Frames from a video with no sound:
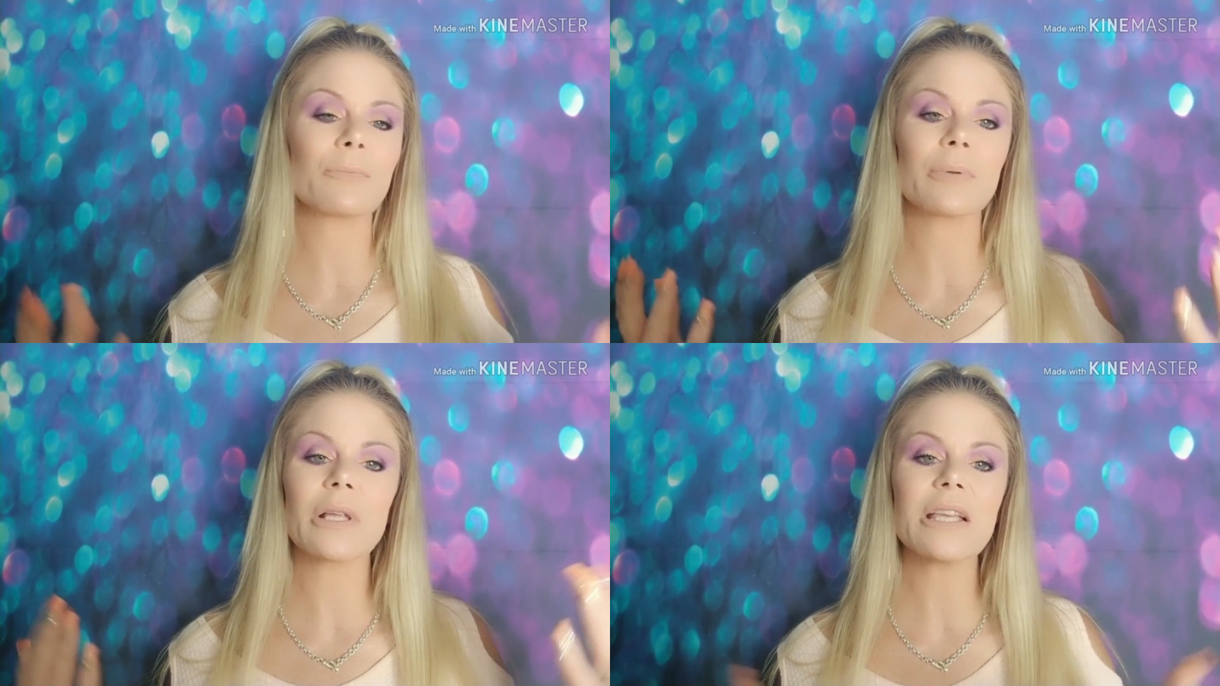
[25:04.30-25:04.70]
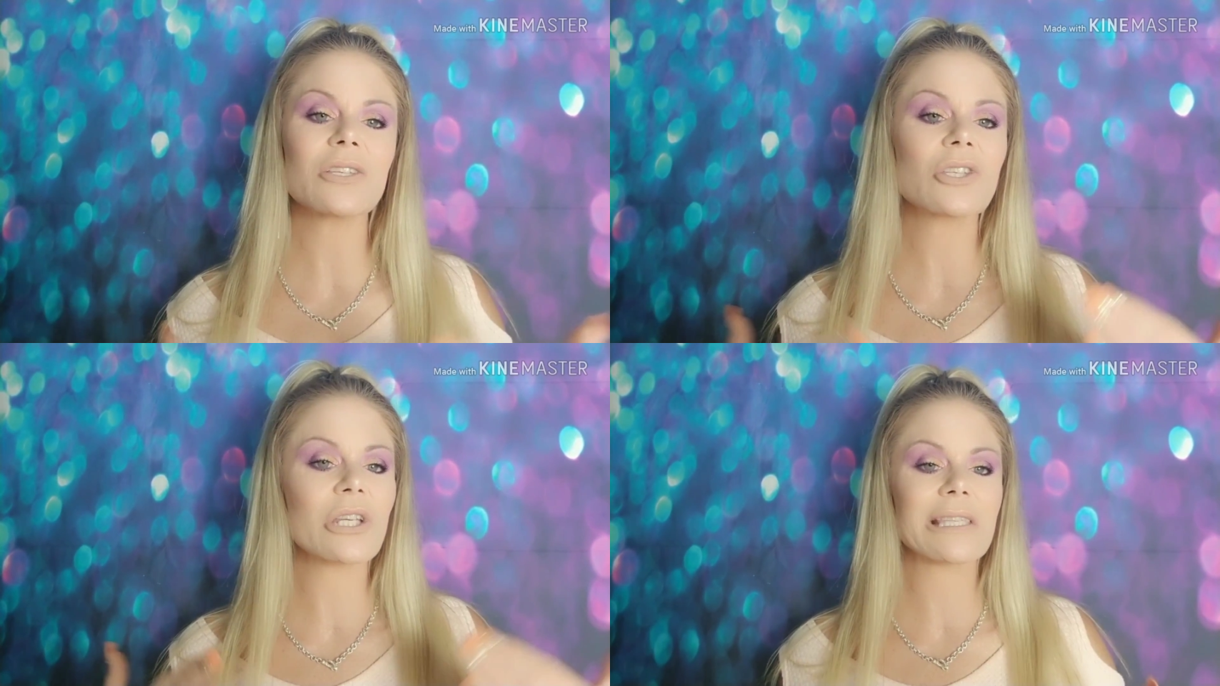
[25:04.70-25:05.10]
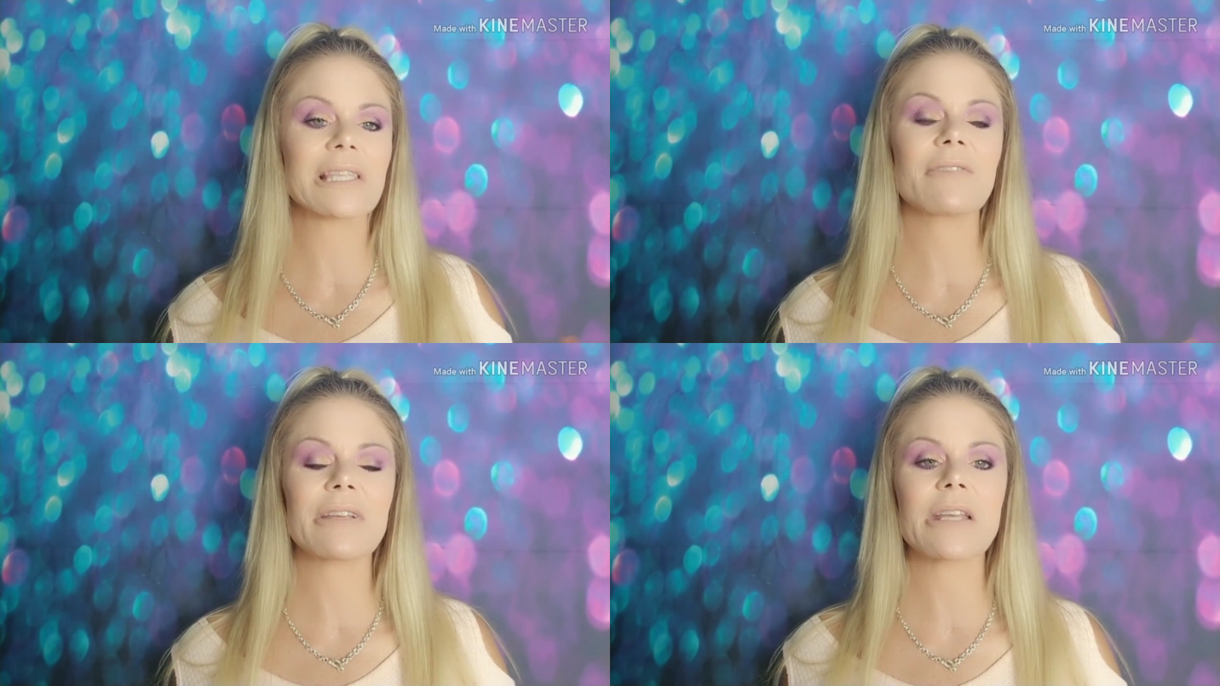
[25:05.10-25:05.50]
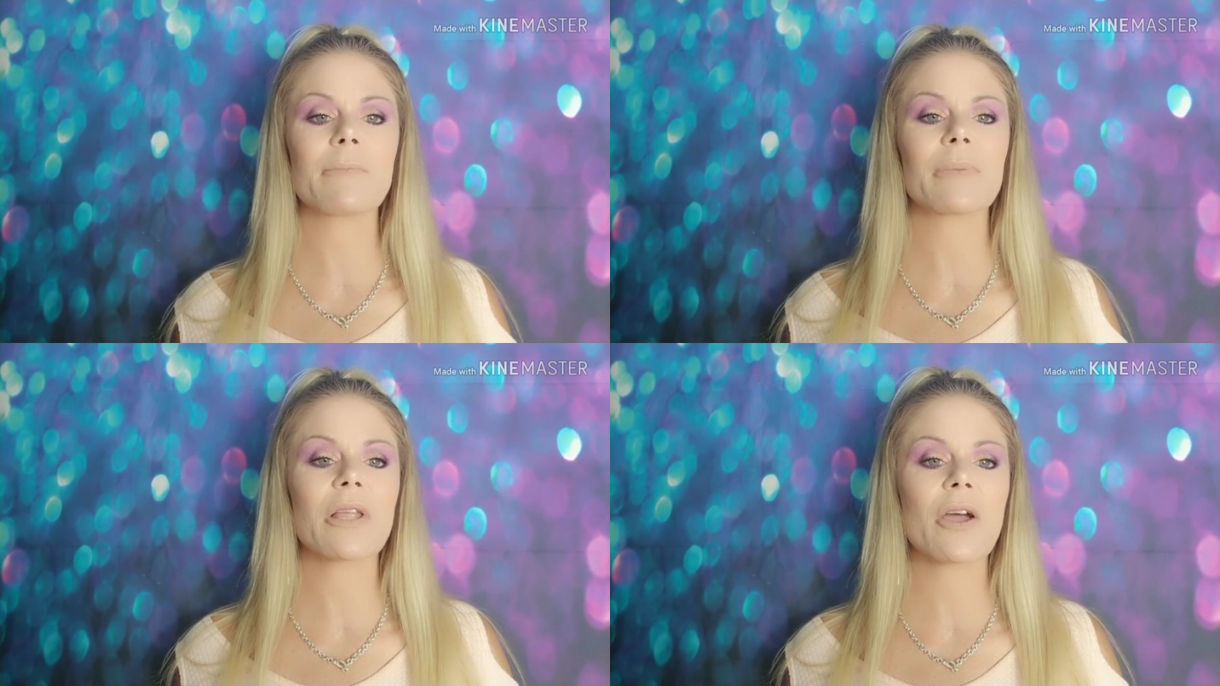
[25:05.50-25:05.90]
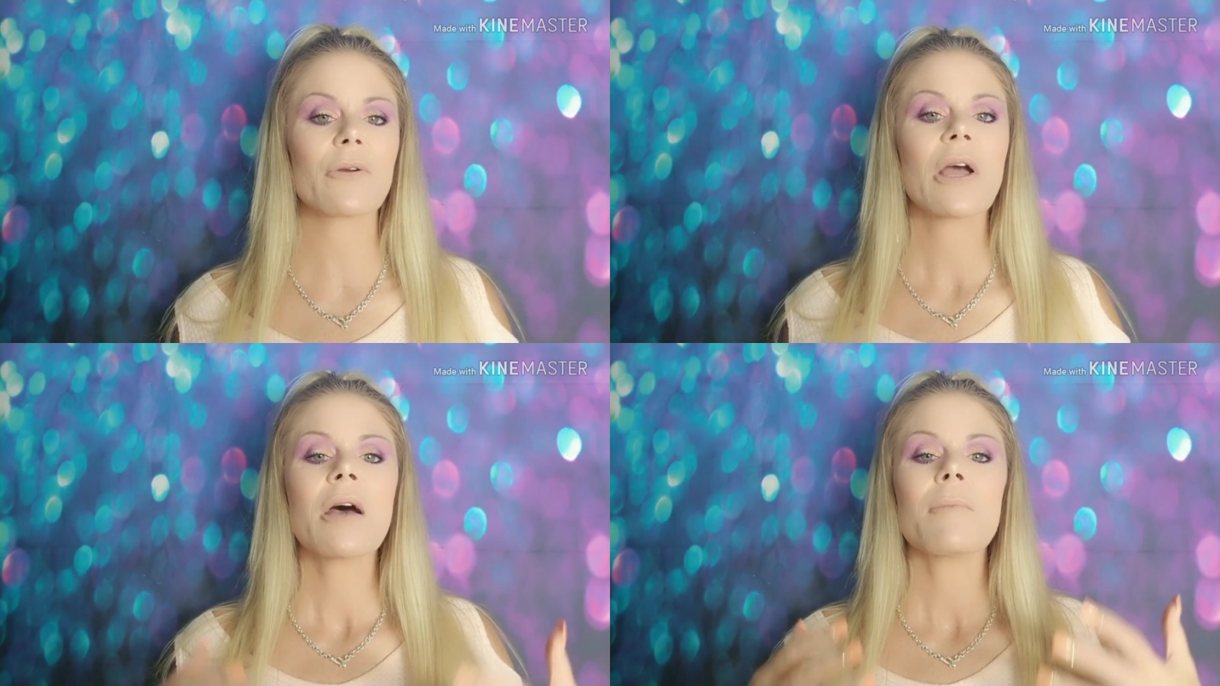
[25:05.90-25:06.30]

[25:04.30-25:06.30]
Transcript: please just leave it down below.